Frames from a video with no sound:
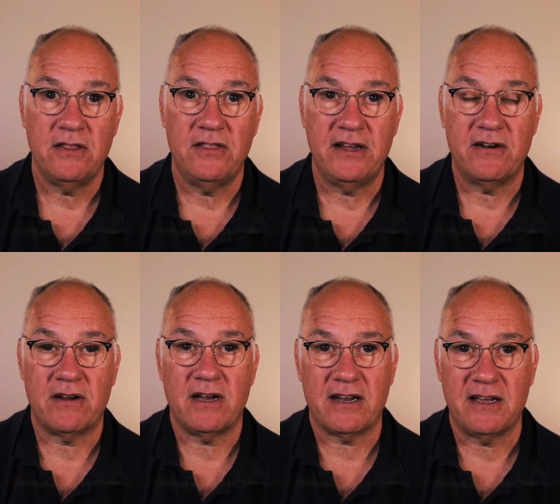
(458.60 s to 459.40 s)
their
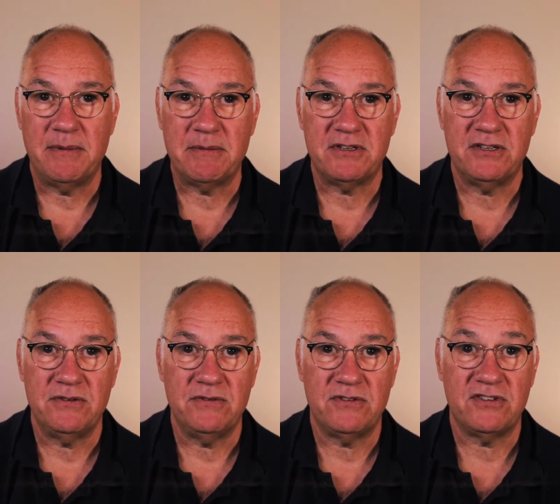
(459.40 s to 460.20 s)
kind of commitment
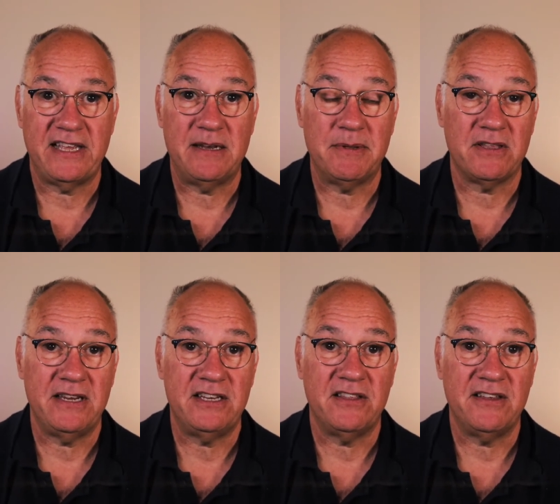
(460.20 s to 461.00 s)
to
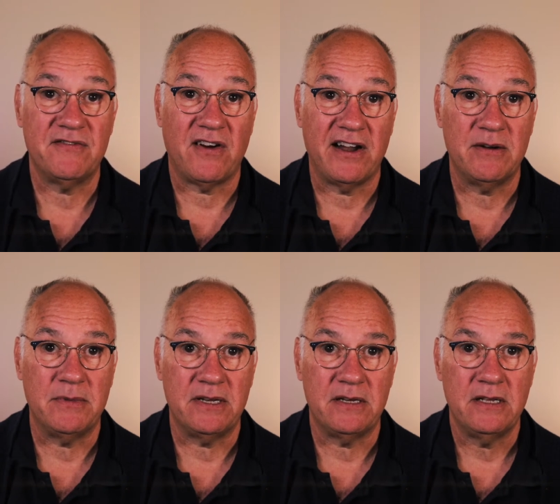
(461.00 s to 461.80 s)
sustainability, to the
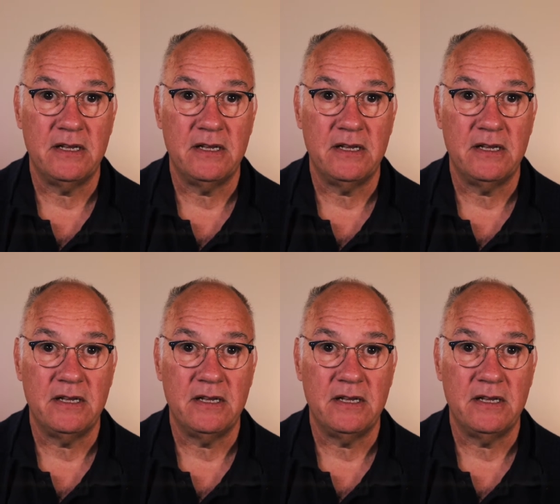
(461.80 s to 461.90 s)
environment,